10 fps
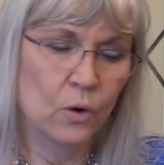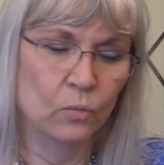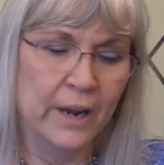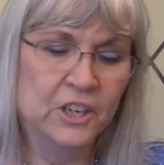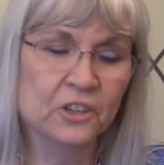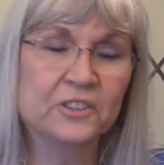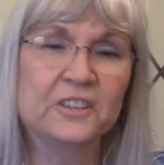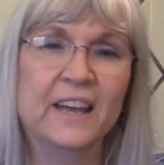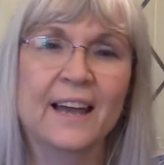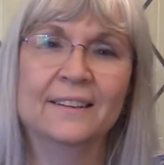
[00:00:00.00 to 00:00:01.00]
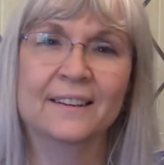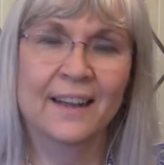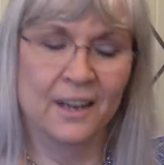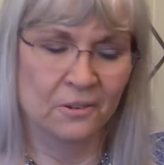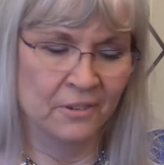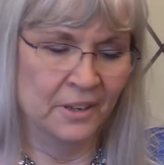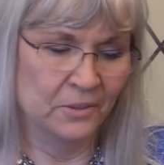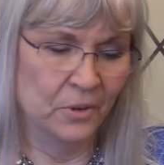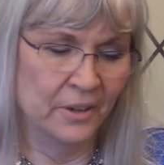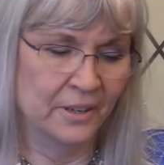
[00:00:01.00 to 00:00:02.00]
Rachel Scanlon Henry
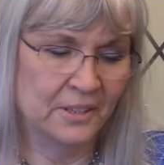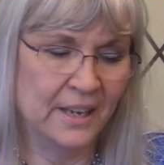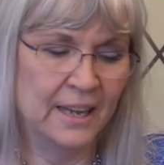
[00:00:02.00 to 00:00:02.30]
is with us,